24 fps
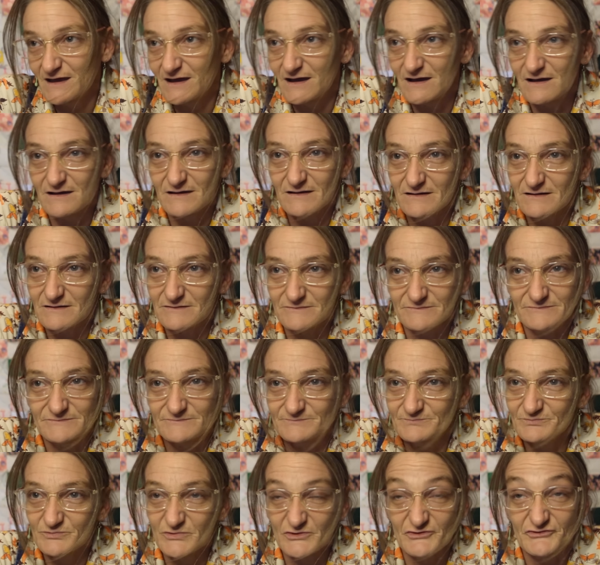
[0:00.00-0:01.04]

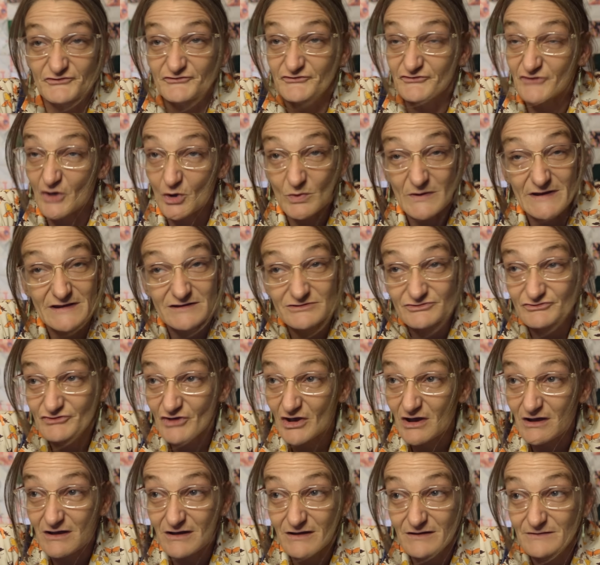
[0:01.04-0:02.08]
um, sewing
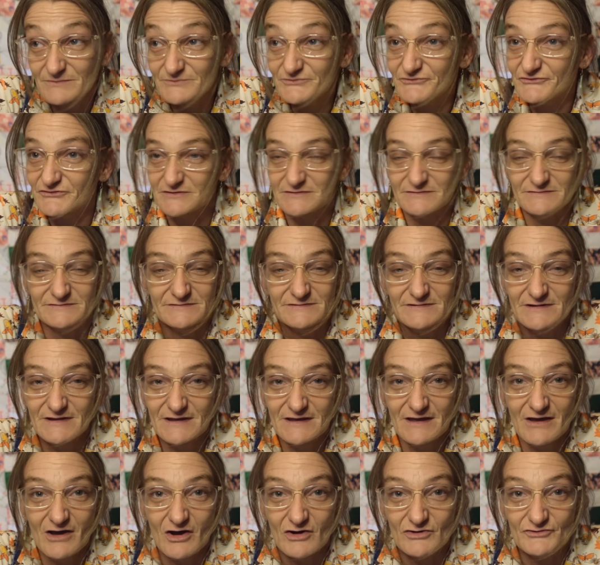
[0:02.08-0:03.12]
jobs and
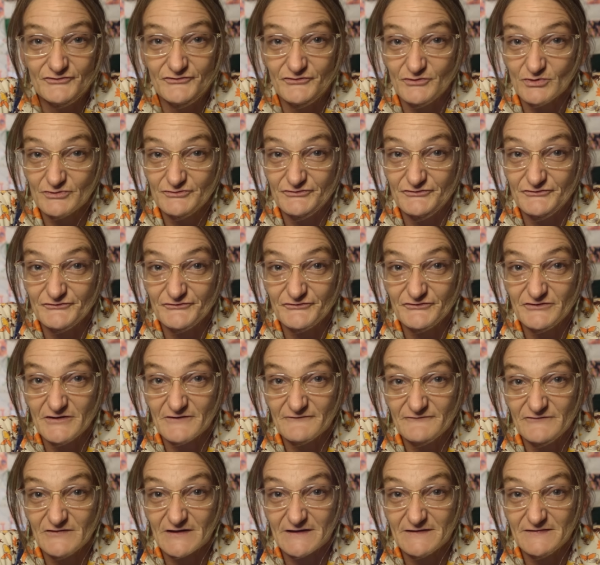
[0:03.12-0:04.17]
all sorts of
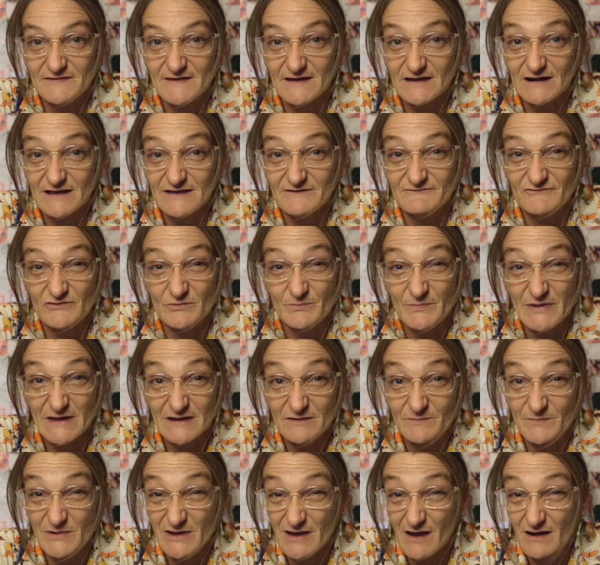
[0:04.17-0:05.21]
stuff like that. I even
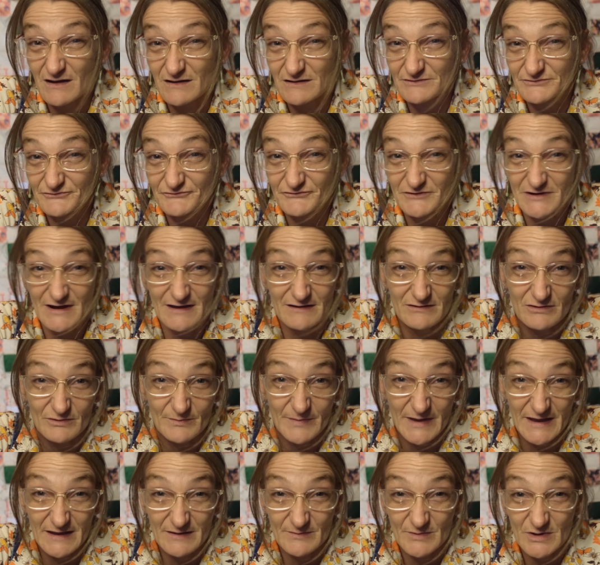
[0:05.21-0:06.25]
picked pecans in
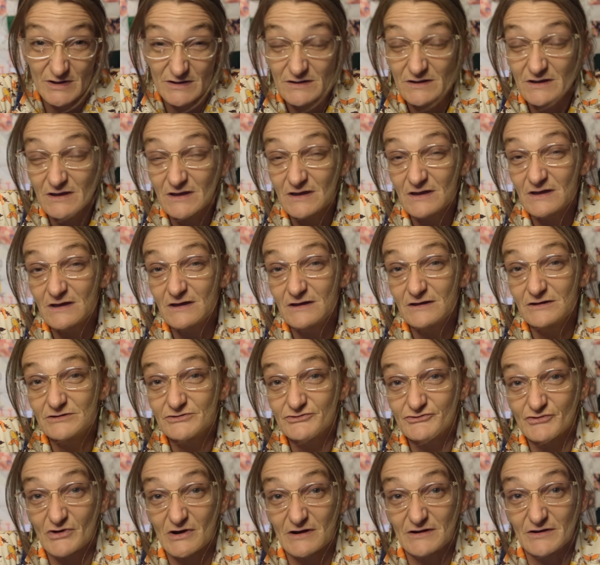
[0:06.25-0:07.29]
Alabama,
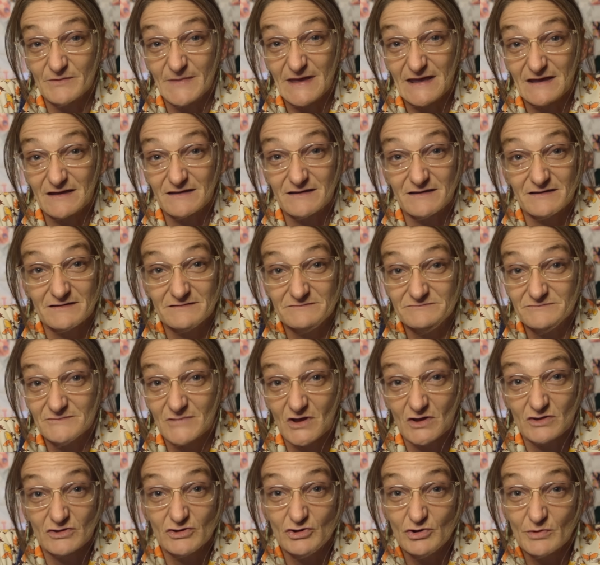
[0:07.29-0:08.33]
trying to make
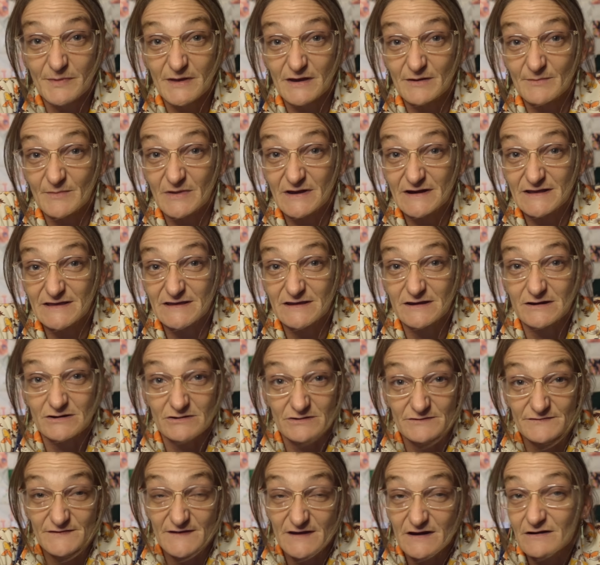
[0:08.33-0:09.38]
a little bit of money
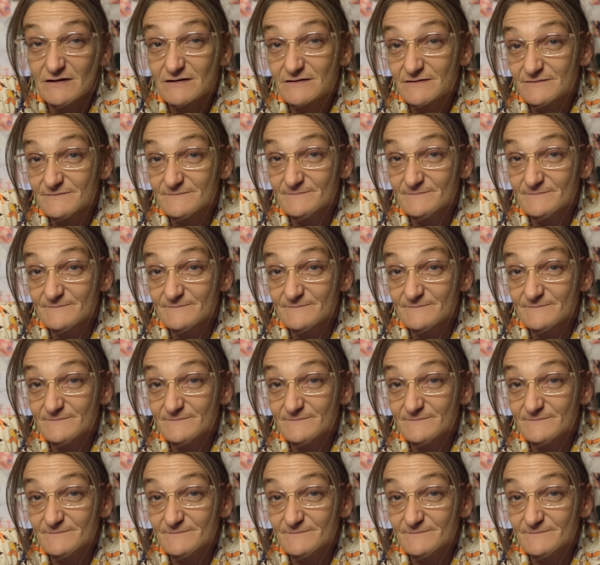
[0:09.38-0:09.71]
here and there.